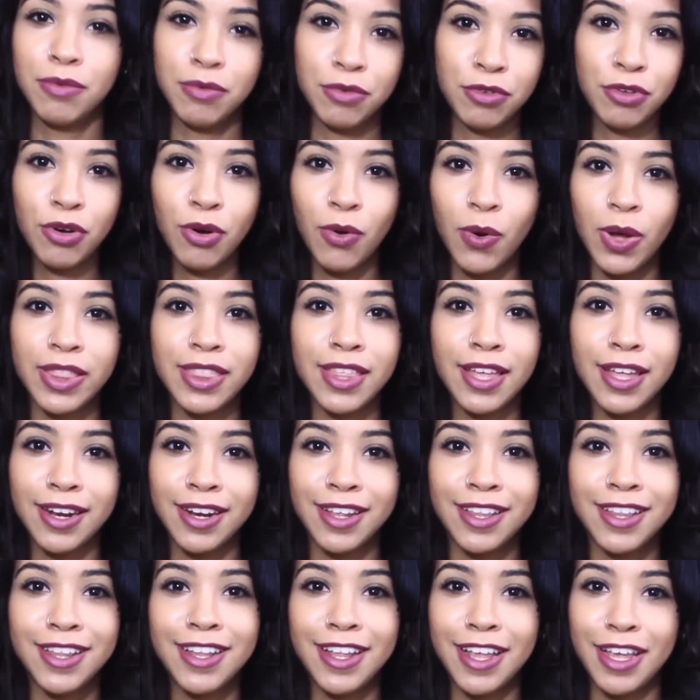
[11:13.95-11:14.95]
You know, at the
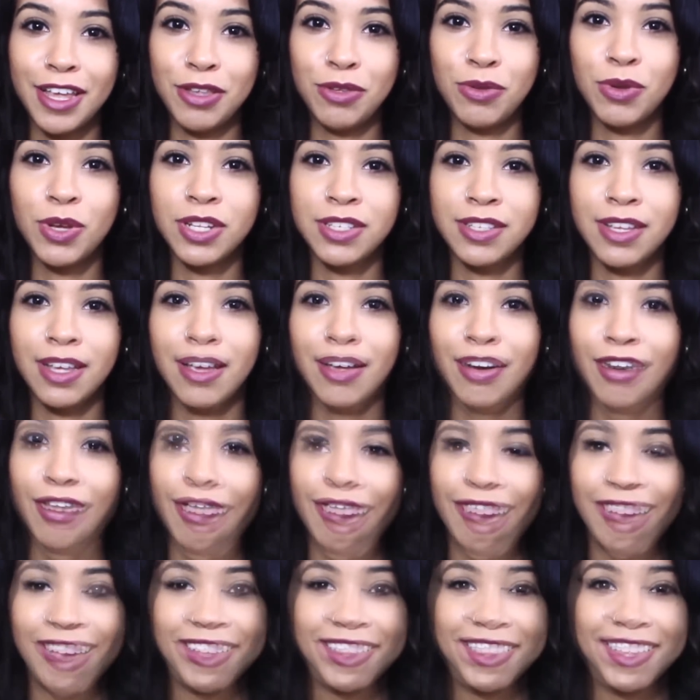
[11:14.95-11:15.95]
end of the day, you could take it
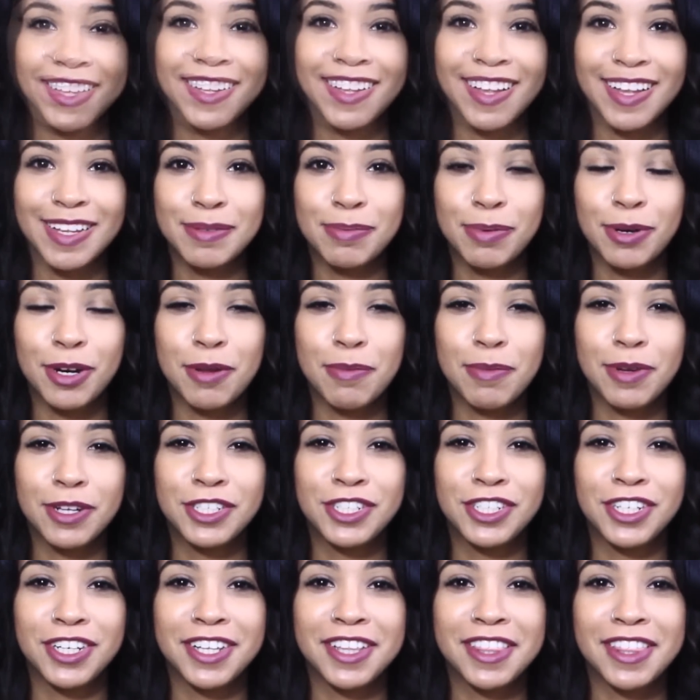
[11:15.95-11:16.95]
off. I think that's pretty
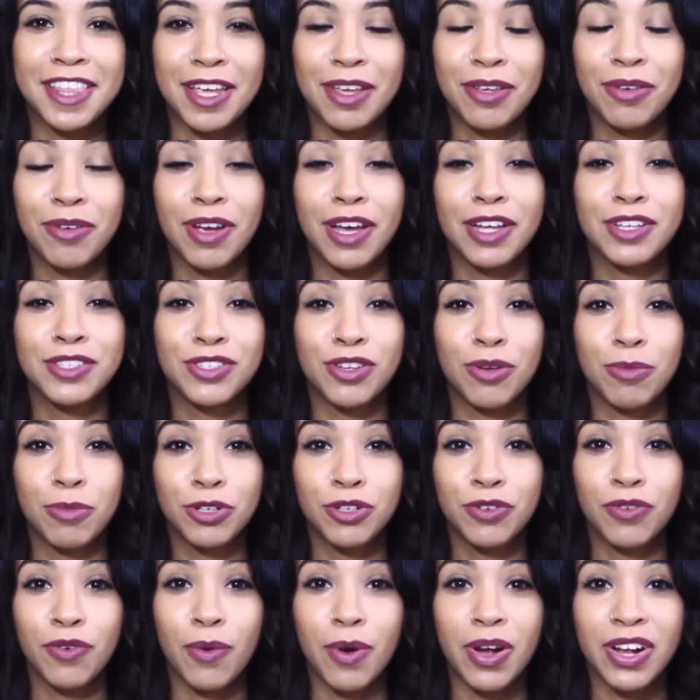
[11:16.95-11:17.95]
much it. Thank you guys so
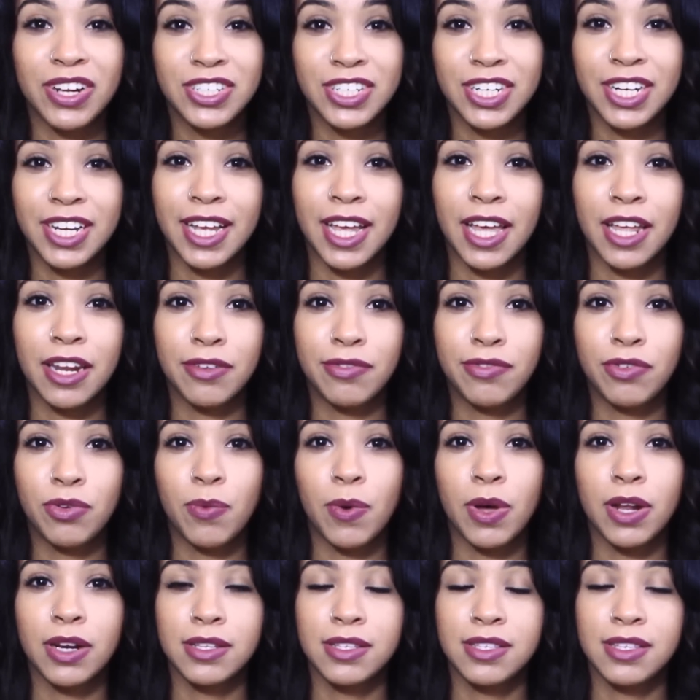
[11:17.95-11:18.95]
much for watching, and if
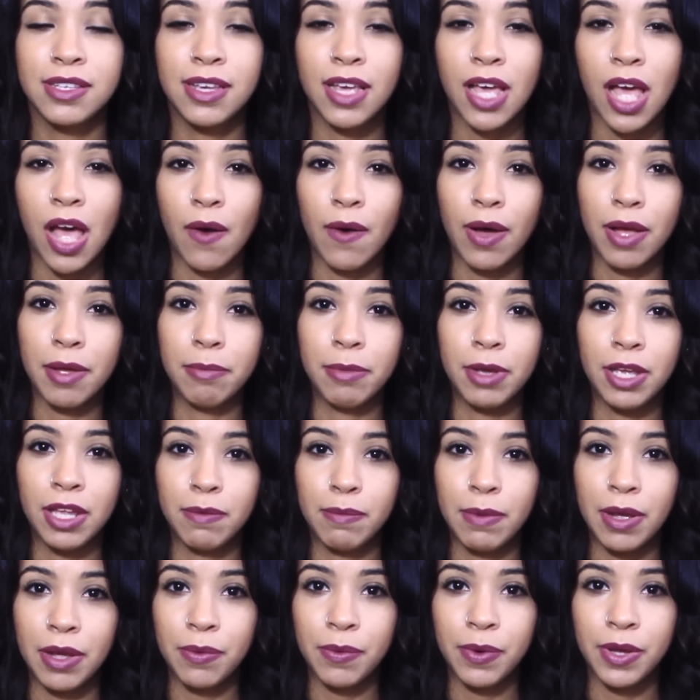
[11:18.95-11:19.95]
you want to see how I
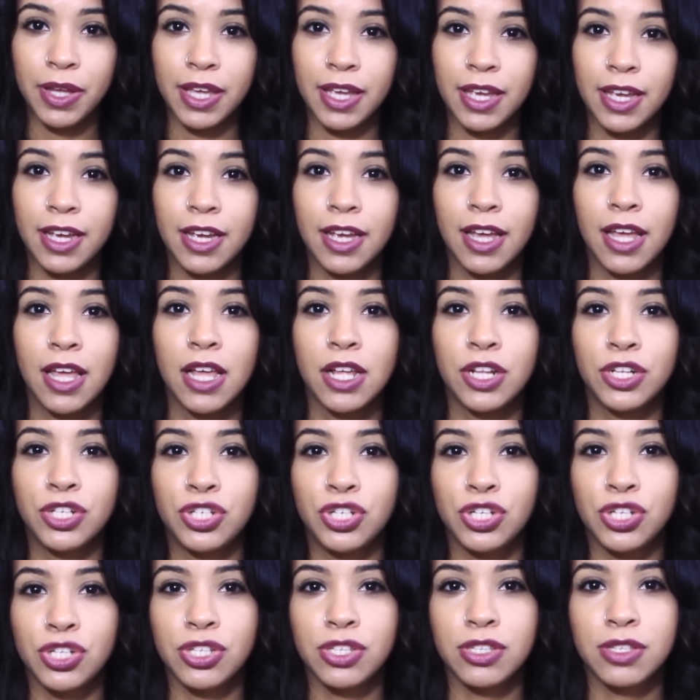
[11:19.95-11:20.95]
made my wig,
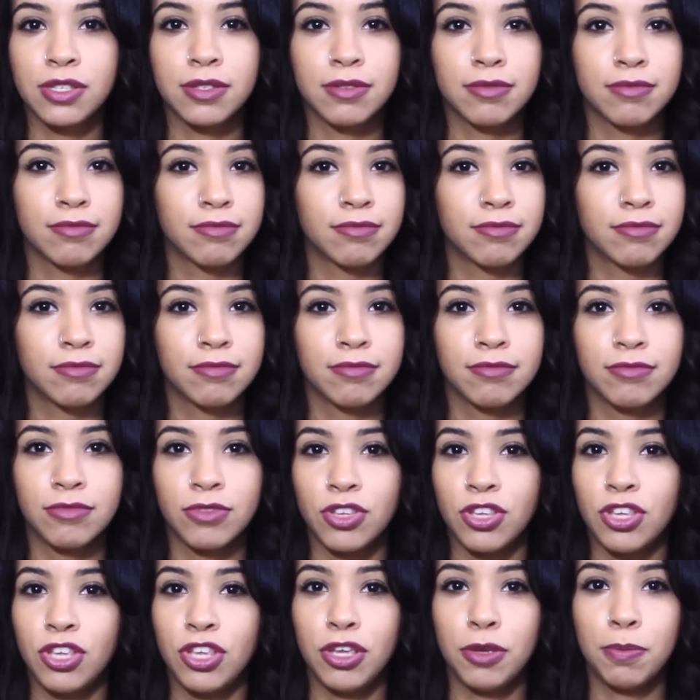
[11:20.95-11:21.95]
just
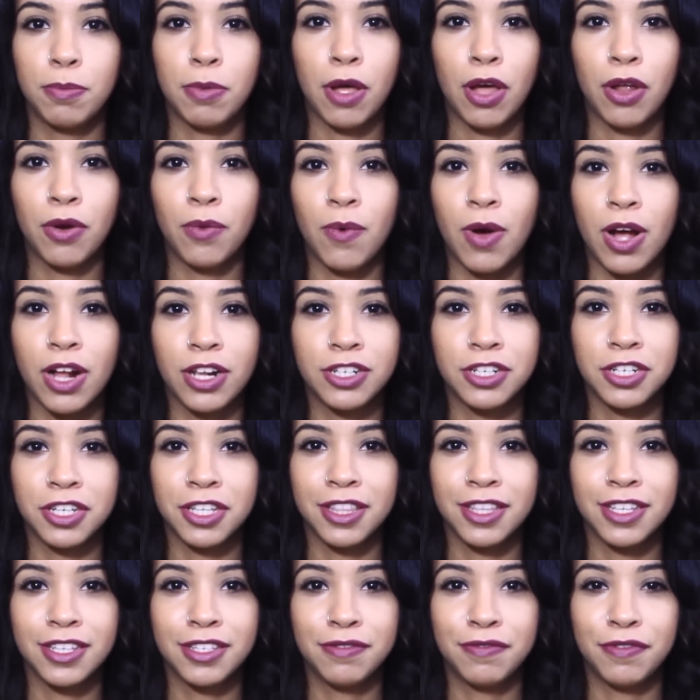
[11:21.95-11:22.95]
keep on
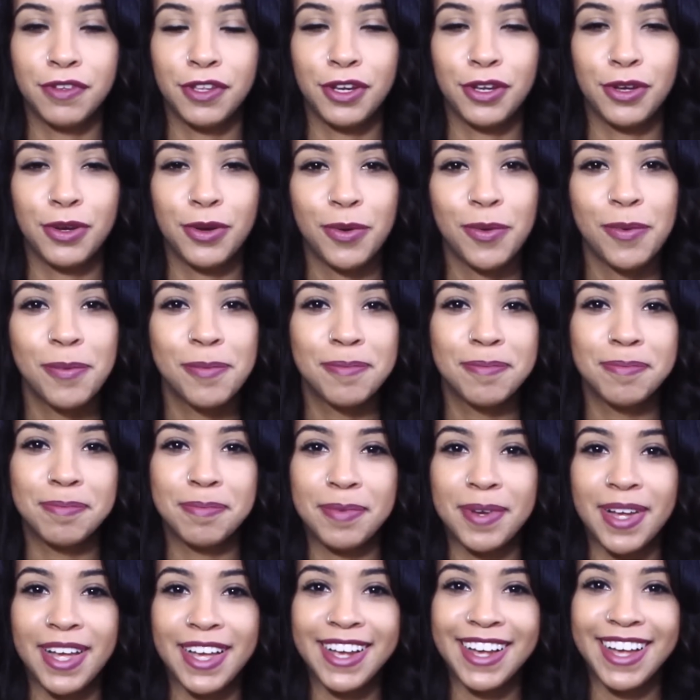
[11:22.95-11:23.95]
watching this video.
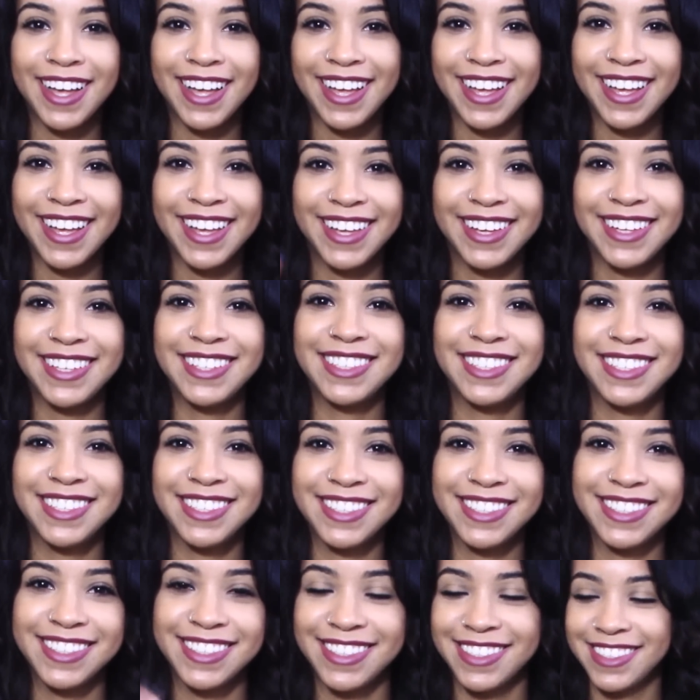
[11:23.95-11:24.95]
Bye
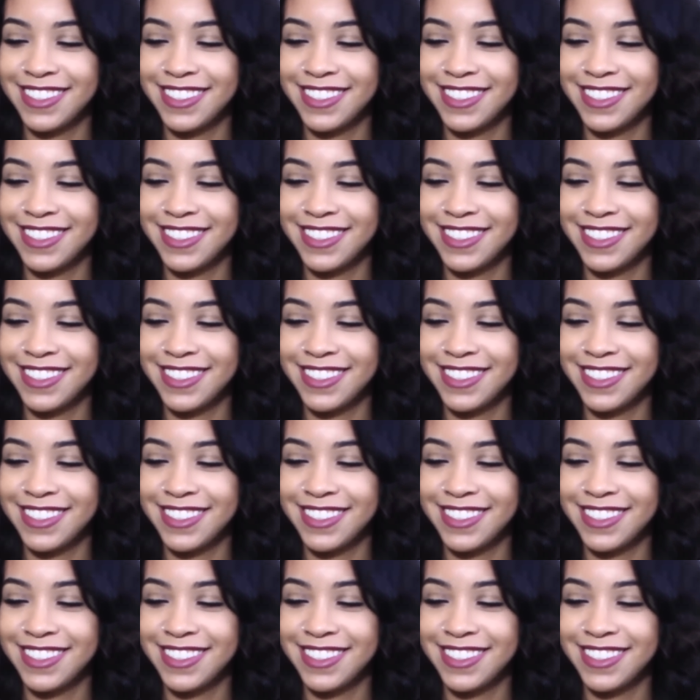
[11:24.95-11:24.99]
guys.